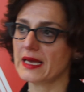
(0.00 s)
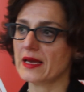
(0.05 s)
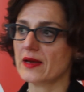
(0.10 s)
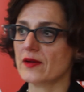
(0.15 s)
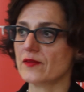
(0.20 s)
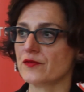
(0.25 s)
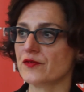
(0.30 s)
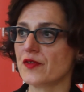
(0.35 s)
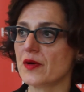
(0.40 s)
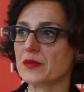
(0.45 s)

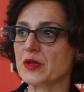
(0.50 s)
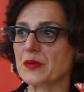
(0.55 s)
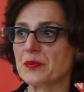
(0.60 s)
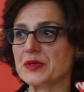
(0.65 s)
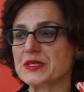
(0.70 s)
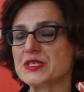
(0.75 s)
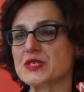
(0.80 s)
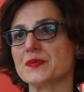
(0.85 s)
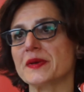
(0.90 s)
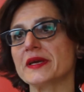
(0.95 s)
From the
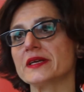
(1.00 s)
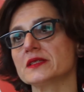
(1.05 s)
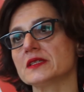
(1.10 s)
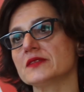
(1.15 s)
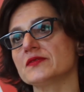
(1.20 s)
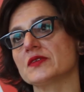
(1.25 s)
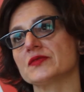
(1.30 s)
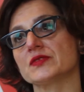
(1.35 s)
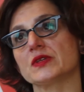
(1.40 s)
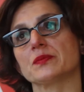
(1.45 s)

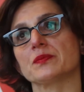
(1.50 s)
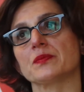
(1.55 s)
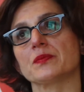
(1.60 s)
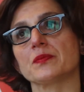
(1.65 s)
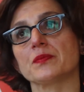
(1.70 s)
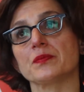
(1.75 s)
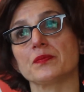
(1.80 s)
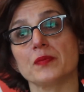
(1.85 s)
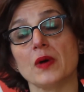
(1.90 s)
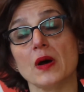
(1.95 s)
perspective of the
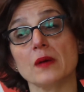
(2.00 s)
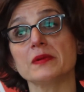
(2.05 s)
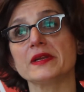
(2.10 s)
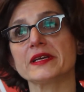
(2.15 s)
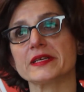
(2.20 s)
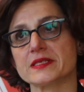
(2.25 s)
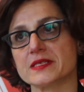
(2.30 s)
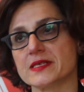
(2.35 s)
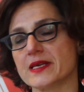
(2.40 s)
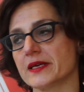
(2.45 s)

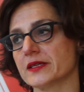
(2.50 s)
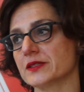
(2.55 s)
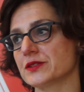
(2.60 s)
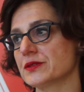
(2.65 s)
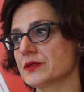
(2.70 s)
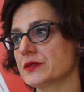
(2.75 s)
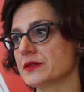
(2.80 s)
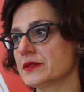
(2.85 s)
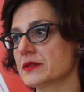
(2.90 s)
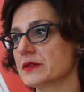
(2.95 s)
public
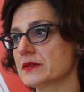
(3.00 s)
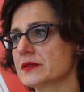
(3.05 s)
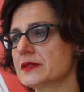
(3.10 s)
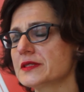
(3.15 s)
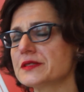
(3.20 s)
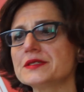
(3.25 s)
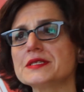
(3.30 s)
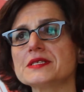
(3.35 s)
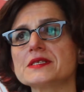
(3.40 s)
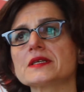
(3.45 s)
sector,
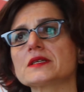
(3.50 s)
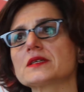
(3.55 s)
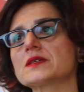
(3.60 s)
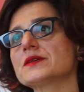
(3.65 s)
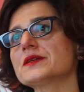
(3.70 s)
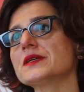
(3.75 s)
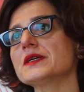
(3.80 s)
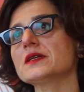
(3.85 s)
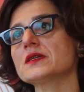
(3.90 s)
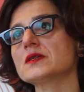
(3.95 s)
there is a
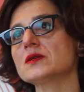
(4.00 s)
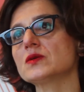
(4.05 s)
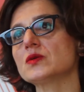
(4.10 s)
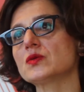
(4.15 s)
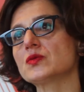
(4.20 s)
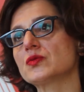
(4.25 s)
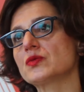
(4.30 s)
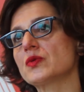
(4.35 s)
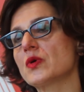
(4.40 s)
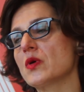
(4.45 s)
critical
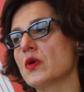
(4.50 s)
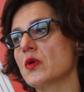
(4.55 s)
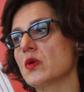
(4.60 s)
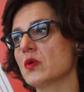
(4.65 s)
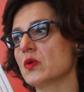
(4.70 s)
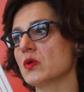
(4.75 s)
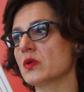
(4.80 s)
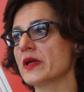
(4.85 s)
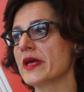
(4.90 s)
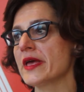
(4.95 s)

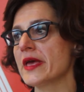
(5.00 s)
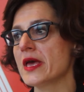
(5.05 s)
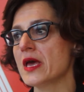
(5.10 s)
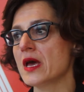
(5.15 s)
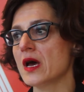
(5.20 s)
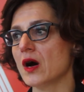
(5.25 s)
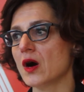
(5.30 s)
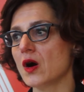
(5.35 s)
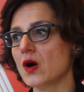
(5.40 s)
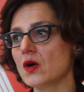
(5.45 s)
role
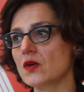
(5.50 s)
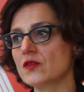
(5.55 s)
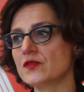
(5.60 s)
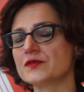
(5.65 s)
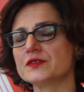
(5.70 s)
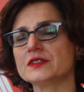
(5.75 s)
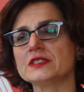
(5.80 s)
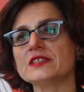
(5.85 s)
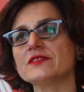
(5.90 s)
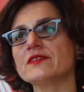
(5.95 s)
of
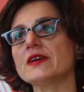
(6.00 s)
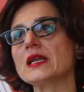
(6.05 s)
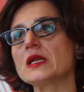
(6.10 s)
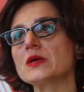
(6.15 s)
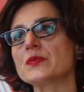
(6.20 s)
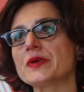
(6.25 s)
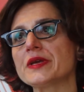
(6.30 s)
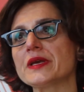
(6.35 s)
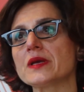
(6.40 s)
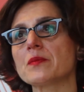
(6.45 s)

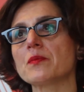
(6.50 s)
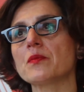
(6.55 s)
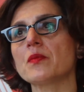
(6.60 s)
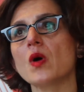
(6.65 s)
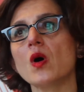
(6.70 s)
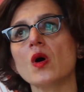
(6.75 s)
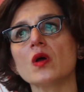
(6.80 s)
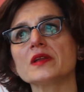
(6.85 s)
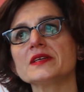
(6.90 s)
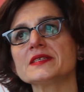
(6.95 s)
developing
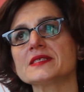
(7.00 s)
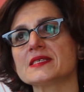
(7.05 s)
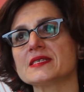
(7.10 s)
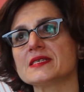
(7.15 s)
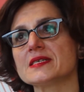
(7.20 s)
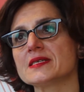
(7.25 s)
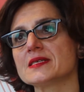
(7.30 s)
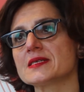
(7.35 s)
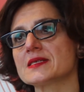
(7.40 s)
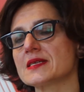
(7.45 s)

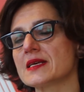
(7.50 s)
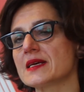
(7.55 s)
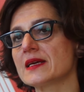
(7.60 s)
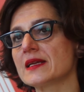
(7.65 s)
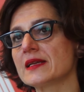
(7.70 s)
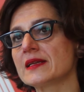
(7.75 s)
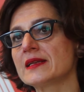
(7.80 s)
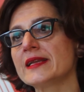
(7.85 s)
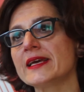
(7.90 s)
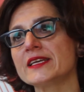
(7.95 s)
policies,
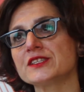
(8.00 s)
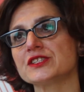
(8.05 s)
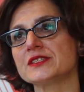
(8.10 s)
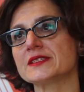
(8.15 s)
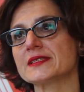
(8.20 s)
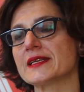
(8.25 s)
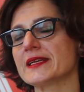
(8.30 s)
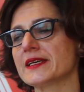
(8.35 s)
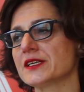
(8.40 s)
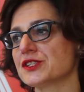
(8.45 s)

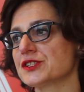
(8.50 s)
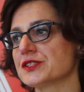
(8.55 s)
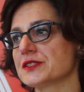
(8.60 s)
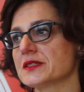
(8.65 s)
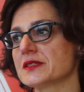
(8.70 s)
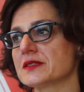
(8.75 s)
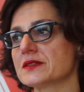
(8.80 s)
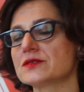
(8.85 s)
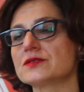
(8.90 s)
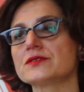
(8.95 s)

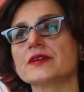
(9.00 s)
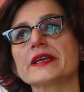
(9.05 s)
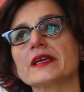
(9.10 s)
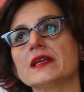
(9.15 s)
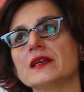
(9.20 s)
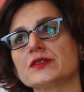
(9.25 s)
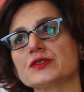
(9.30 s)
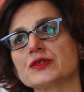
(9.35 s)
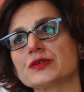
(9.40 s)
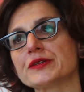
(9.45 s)
legislation,
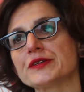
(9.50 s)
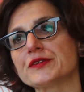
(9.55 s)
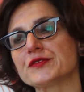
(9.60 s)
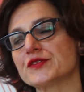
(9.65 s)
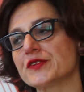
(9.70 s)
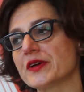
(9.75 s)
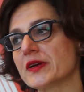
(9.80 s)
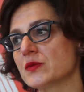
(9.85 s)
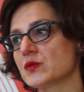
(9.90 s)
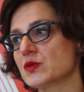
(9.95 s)
regulatory
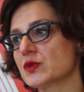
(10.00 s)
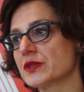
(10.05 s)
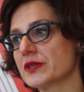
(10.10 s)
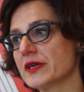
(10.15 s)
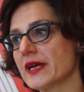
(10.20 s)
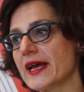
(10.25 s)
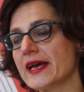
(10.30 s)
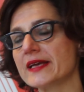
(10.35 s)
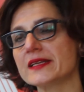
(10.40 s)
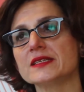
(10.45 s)

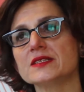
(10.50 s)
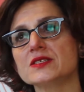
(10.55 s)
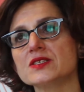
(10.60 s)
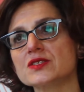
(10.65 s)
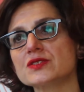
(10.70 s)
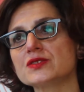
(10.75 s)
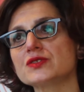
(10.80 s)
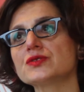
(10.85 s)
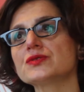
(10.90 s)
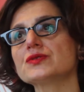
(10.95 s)
framework, and
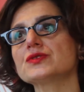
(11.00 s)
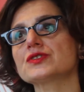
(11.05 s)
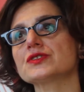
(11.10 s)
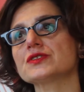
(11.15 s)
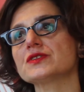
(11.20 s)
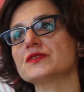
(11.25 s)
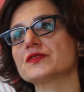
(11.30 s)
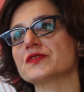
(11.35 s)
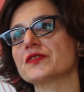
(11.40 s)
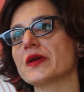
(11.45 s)

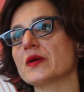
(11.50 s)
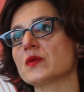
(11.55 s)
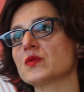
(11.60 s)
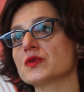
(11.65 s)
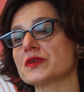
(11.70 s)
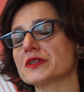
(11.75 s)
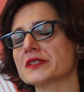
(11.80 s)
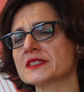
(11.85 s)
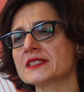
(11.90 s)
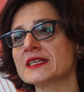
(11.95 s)
institutional
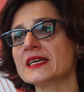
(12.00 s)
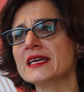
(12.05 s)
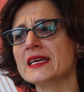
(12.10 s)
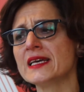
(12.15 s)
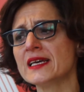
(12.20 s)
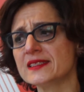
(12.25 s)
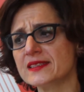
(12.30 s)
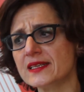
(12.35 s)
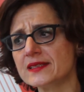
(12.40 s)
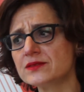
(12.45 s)
frameworks
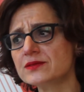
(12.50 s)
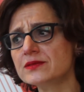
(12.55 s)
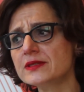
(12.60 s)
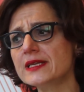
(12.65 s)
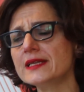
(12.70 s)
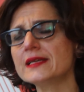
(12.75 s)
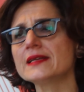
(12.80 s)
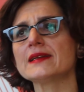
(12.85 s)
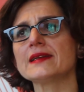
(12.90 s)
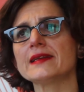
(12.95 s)
that
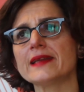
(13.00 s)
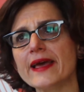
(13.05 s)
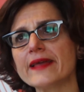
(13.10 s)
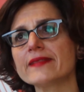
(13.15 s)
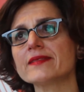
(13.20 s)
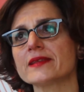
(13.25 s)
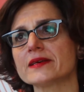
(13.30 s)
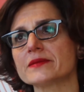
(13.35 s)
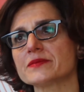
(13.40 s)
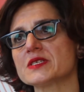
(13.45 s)
really
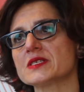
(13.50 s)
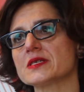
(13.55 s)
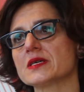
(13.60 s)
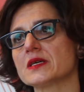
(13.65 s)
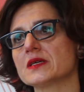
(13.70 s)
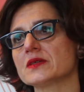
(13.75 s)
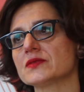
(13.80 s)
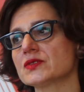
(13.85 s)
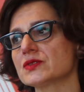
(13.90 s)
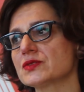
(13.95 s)
lend
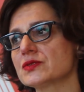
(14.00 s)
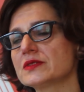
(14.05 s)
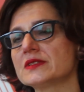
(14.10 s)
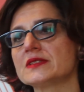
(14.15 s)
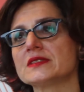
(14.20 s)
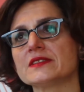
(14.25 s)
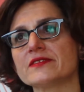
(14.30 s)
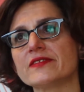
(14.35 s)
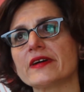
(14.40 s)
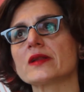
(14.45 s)
themselves to the
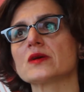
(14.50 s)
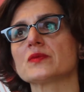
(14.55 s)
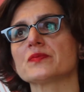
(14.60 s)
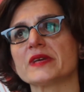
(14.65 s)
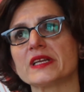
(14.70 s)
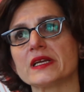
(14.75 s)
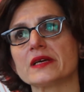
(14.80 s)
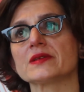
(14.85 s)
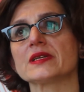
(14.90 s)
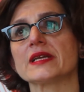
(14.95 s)

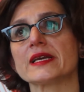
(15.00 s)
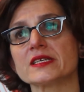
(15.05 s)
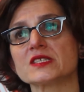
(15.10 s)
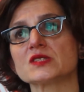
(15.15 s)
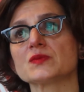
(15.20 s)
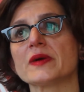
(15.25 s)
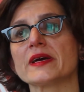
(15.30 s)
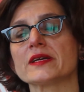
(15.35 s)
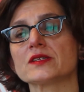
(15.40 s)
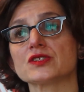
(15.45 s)
development and
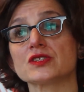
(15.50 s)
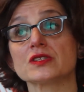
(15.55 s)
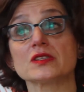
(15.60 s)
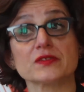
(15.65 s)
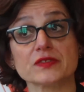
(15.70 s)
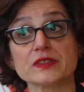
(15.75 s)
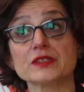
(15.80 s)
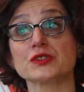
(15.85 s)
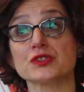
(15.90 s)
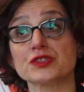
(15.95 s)
expansion
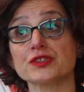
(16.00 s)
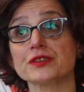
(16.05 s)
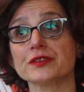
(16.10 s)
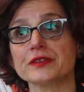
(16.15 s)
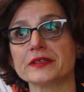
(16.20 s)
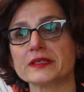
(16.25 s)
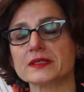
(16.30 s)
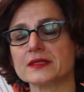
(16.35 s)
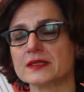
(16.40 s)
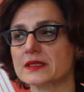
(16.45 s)
of
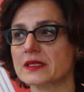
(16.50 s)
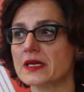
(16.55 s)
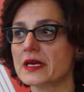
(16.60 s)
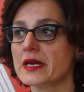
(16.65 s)
insurance.